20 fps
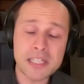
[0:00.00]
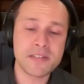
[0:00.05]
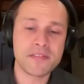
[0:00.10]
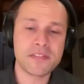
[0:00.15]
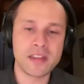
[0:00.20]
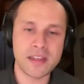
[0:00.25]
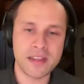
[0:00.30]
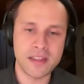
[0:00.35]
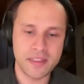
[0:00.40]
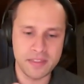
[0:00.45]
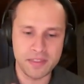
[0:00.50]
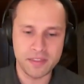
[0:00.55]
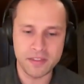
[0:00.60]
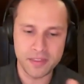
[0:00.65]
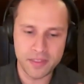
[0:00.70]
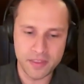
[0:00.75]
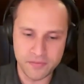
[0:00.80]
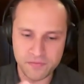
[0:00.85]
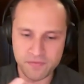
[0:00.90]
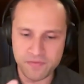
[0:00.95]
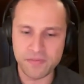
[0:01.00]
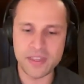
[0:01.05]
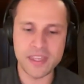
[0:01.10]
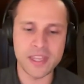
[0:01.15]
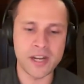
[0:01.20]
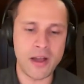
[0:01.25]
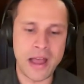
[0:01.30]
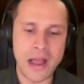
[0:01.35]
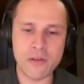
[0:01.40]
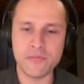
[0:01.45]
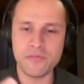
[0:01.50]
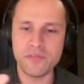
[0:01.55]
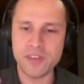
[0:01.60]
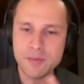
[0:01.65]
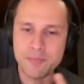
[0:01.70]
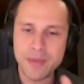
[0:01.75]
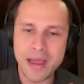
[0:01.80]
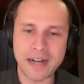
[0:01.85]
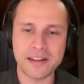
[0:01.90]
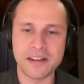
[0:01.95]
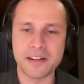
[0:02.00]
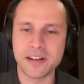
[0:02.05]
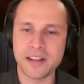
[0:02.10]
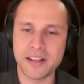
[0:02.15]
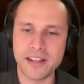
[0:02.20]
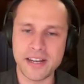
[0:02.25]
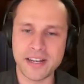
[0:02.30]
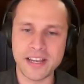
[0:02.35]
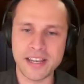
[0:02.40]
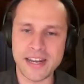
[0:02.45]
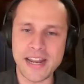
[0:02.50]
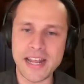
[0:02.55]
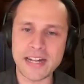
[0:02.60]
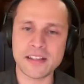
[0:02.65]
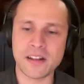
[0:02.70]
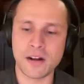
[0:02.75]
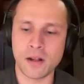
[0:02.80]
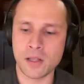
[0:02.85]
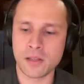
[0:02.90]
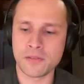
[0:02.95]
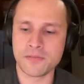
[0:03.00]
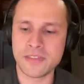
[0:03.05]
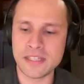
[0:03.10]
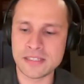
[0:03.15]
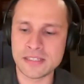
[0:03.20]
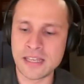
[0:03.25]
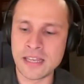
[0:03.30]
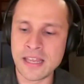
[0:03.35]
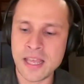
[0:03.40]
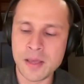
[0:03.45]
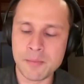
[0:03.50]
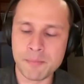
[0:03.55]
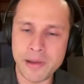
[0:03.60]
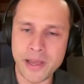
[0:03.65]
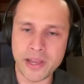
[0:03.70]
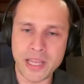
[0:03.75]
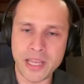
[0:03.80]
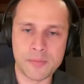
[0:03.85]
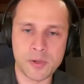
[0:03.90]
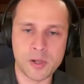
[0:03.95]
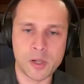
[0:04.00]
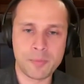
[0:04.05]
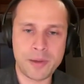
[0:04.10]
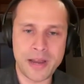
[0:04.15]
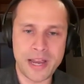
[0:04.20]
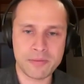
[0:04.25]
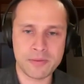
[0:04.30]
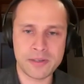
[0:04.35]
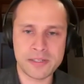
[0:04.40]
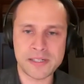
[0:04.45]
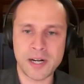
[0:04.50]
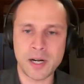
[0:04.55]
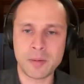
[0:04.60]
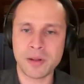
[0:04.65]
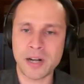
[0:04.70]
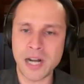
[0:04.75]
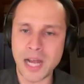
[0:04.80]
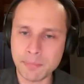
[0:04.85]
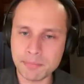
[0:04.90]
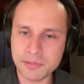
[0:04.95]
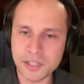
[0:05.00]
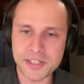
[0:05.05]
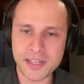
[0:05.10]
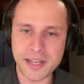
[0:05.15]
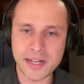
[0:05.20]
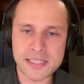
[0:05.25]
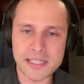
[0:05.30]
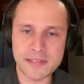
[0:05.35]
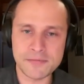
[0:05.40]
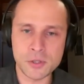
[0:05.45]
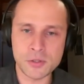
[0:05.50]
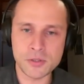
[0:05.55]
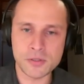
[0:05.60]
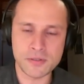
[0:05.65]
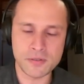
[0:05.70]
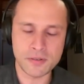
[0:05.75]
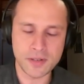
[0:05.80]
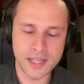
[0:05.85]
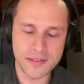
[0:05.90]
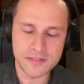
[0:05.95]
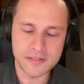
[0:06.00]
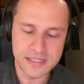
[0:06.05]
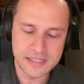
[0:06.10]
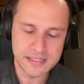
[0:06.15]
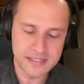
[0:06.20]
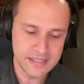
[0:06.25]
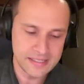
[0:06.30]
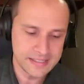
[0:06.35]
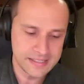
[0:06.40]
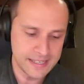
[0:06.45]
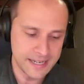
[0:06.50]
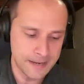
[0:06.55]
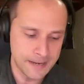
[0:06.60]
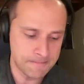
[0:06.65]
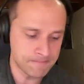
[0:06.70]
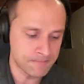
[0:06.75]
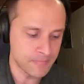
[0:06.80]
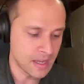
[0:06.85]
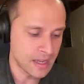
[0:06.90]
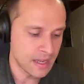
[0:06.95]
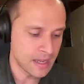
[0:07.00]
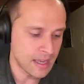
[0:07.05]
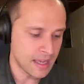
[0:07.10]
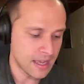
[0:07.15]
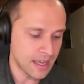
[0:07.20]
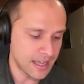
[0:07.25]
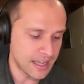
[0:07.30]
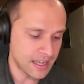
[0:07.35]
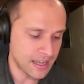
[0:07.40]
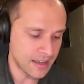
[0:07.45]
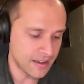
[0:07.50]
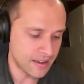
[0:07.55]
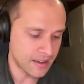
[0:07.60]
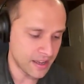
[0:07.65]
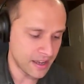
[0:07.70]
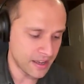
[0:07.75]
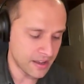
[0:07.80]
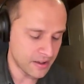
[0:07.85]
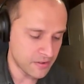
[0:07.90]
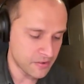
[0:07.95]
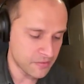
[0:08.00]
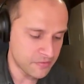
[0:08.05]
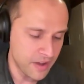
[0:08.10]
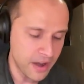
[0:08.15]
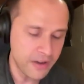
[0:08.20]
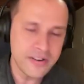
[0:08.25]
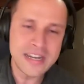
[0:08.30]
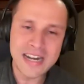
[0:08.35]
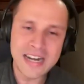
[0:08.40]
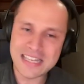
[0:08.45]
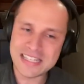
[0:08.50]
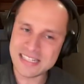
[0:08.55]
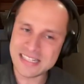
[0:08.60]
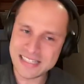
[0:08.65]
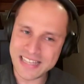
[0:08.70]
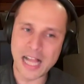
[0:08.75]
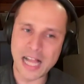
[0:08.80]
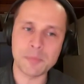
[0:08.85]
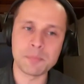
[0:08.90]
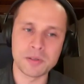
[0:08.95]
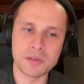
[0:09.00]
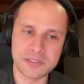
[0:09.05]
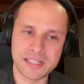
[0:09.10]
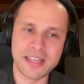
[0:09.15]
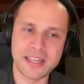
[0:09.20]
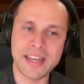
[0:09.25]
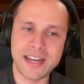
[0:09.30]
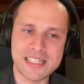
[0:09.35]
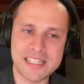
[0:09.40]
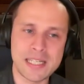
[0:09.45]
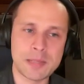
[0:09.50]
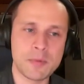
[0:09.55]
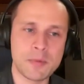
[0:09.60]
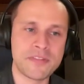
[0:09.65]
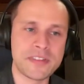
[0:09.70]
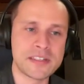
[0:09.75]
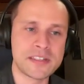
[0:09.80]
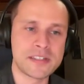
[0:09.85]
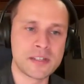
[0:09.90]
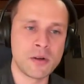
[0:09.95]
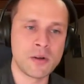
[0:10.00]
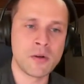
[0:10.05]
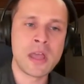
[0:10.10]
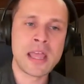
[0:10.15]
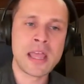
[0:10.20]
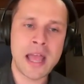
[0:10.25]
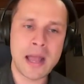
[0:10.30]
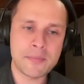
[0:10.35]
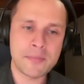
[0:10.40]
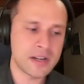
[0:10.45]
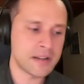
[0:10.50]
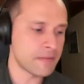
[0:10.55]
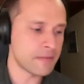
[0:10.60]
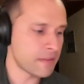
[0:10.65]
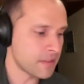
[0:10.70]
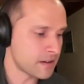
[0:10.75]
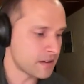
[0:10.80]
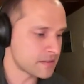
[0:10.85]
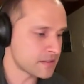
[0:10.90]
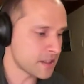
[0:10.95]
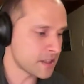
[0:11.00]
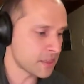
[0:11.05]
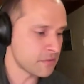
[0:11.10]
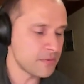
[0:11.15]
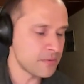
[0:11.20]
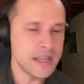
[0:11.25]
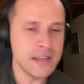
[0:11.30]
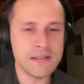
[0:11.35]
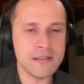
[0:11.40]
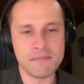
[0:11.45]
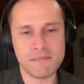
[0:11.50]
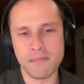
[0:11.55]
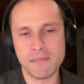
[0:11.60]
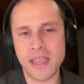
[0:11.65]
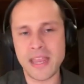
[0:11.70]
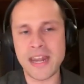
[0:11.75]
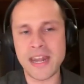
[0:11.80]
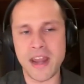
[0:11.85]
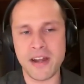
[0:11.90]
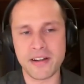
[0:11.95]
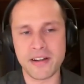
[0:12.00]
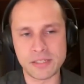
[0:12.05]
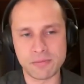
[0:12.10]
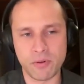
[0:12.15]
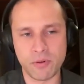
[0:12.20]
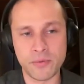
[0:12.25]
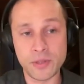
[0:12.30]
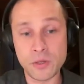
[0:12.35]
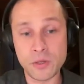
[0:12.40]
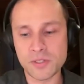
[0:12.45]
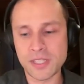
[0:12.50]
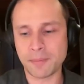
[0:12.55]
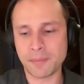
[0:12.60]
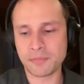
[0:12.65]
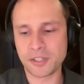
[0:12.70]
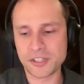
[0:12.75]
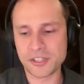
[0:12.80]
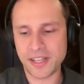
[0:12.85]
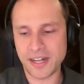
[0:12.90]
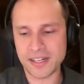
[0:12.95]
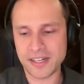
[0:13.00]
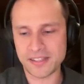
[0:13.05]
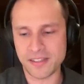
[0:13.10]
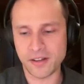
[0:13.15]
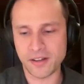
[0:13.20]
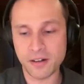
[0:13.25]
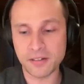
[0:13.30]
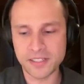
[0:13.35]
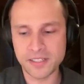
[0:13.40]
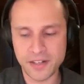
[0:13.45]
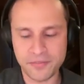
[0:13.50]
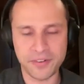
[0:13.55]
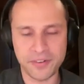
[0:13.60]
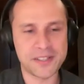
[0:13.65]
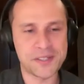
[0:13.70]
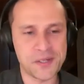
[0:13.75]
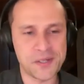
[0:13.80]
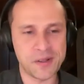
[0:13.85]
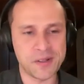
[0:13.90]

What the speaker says: of the how feedback and connected all of these biochemical pathways are. But optogenetics gives us this a very nice scalpel to get at some of this. So there's three main areas where we used optogenetics, and they're all different.